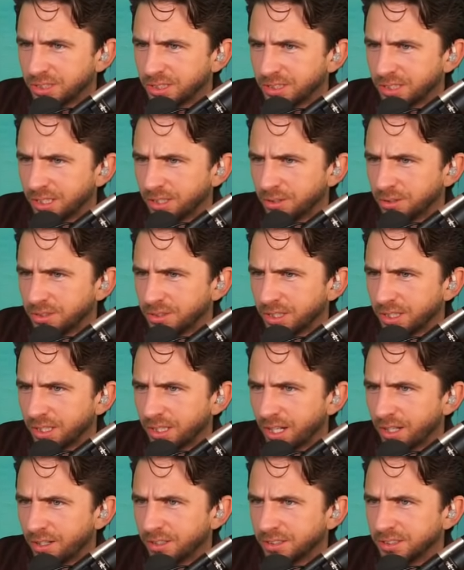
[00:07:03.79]
to see who's in
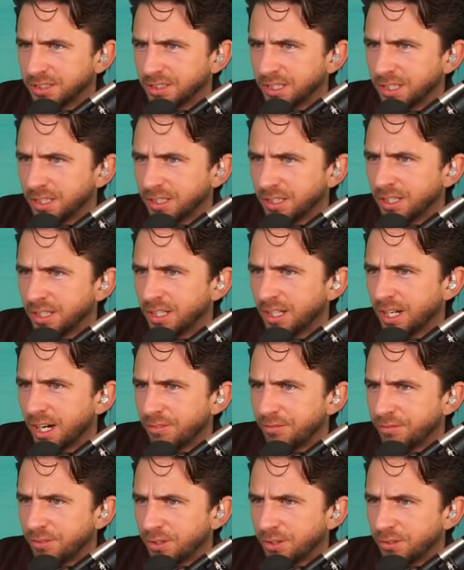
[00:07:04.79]
the other seat.
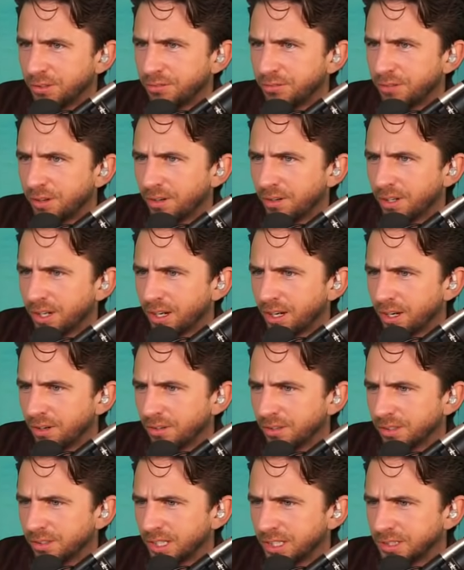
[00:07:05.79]
A food
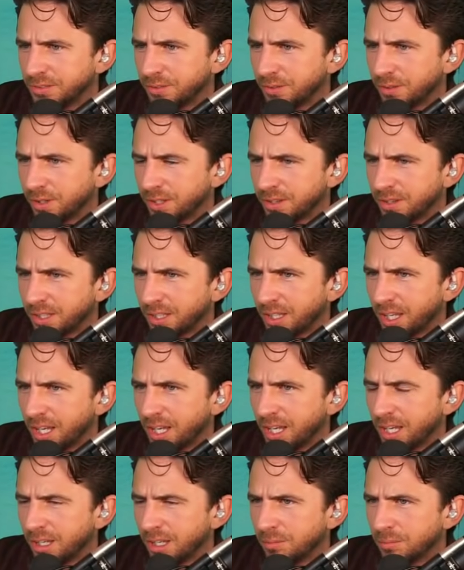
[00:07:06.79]
photo, nice food at the
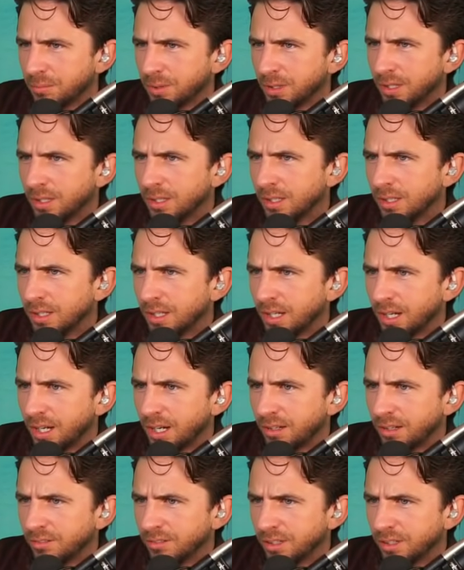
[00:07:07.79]
game,
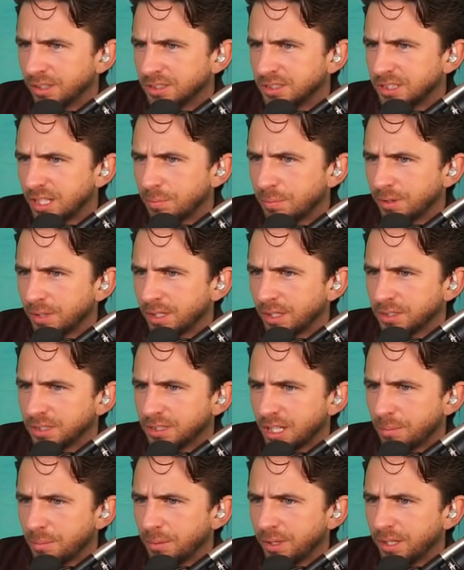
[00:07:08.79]
uh, really stepping
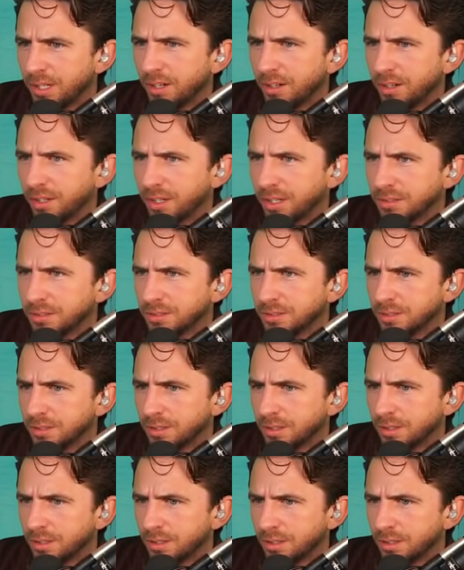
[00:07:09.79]
things up. And here it is.